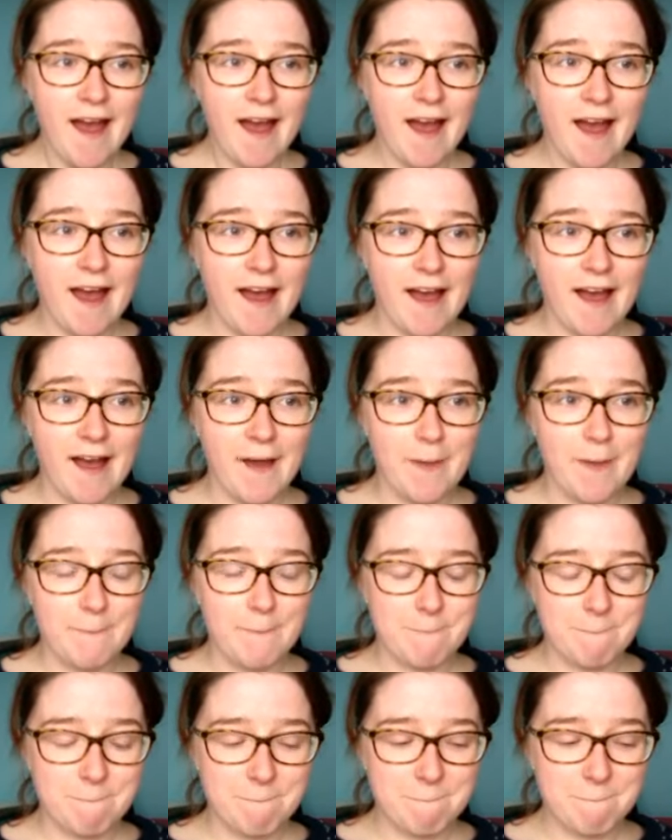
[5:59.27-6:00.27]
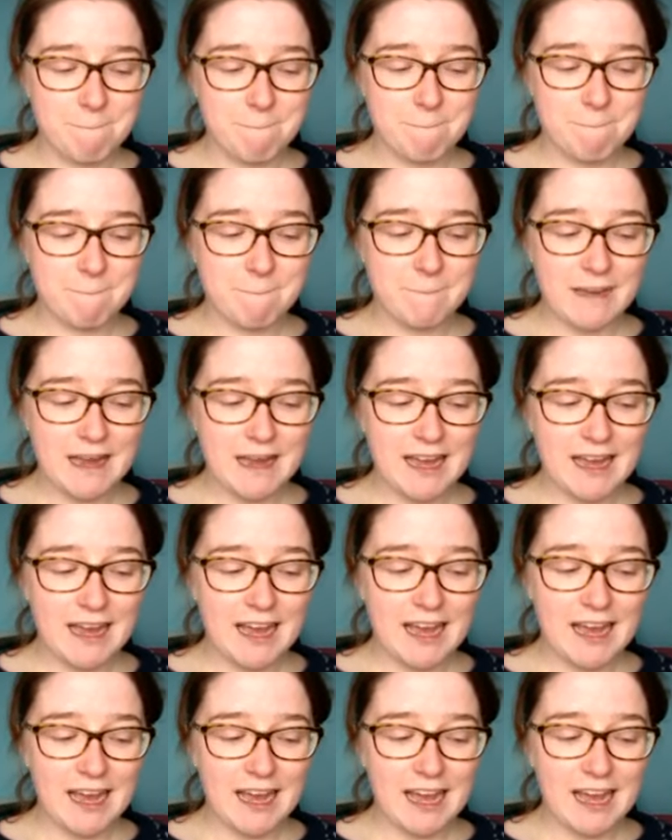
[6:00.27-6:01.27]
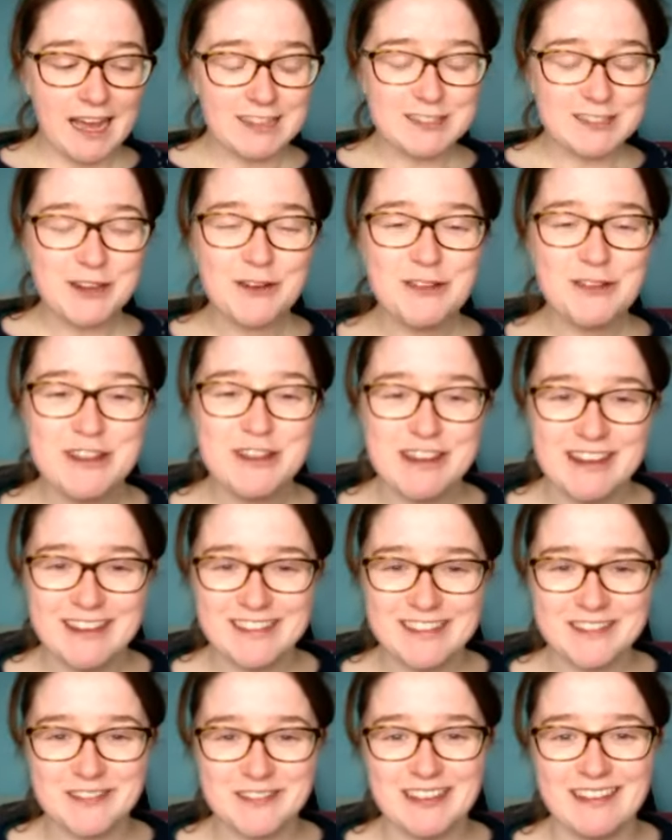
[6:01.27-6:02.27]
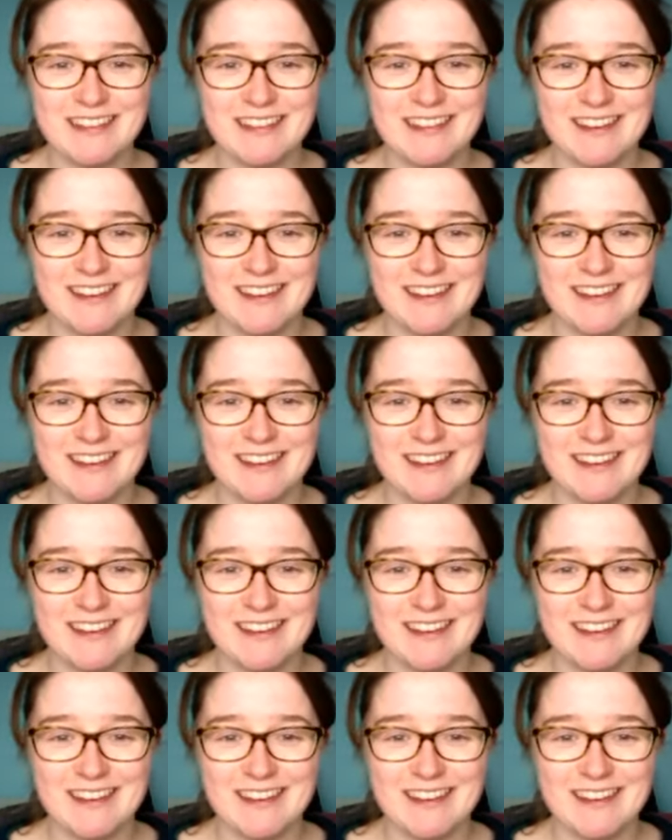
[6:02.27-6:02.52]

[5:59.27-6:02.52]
I told you last week that